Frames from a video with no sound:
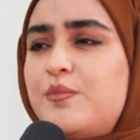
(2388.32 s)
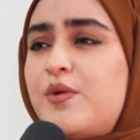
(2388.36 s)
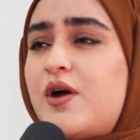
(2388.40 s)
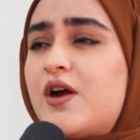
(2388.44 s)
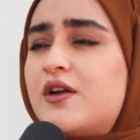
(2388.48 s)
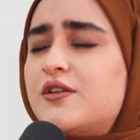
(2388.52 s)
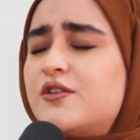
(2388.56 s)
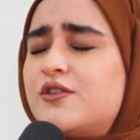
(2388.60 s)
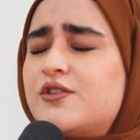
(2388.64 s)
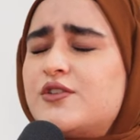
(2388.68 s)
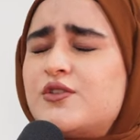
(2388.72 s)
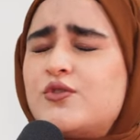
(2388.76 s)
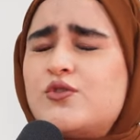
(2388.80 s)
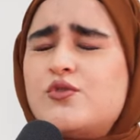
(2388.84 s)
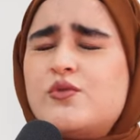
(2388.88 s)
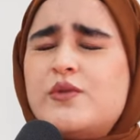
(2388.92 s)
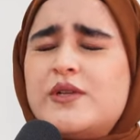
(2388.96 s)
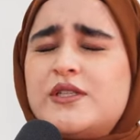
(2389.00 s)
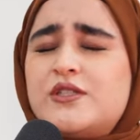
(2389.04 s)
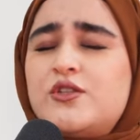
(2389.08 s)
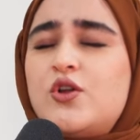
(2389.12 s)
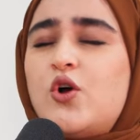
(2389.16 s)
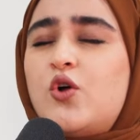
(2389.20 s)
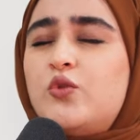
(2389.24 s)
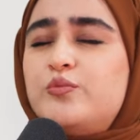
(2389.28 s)
I mean, partners are
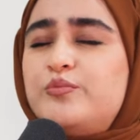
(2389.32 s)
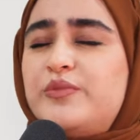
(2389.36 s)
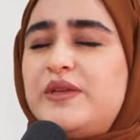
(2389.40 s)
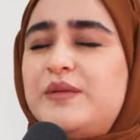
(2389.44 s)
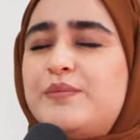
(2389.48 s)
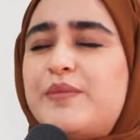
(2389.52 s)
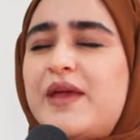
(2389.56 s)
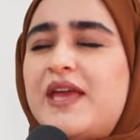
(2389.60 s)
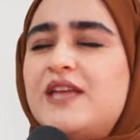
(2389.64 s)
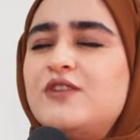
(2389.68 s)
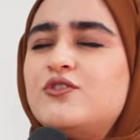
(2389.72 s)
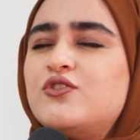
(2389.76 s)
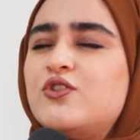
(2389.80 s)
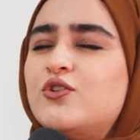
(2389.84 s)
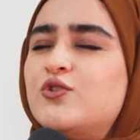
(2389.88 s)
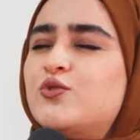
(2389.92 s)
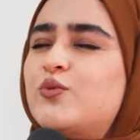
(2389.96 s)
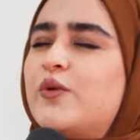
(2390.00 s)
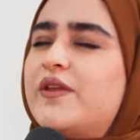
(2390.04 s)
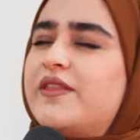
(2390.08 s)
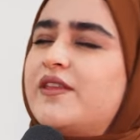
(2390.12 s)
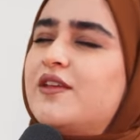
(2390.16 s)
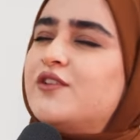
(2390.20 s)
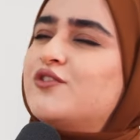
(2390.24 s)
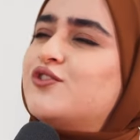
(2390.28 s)
always told, be
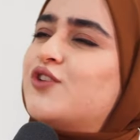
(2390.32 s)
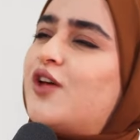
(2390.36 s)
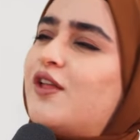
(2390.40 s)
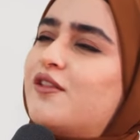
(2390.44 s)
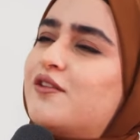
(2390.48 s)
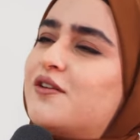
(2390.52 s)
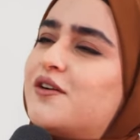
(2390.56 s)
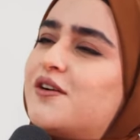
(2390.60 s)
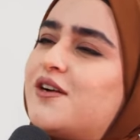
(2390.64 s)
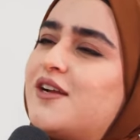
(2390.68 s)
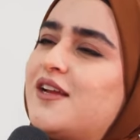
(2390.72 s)
patient with each other.